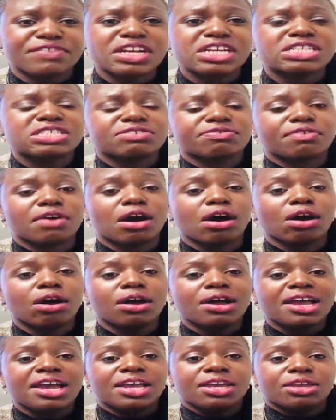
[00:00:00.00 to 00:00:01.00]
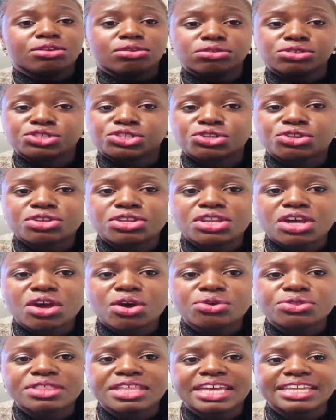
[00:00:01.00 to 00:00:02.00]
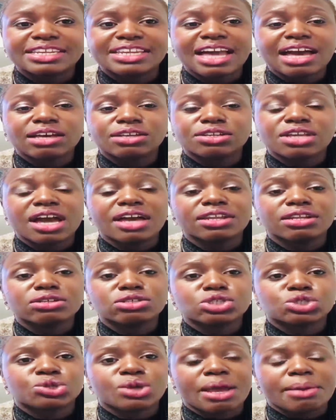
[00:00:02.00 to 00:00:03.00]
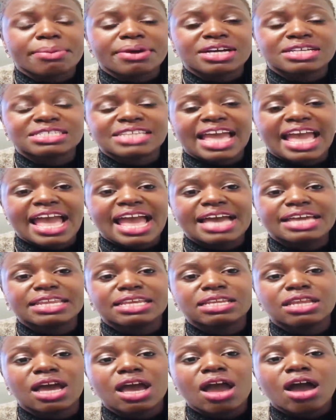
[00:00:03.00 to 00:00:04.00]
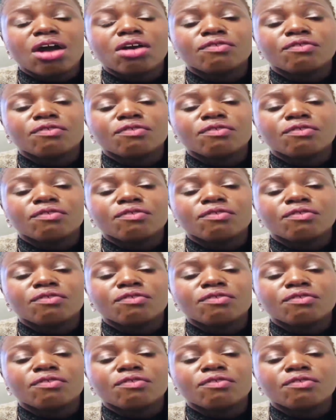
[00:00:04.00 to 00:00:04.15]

First of all, you should know that Donald Trump has added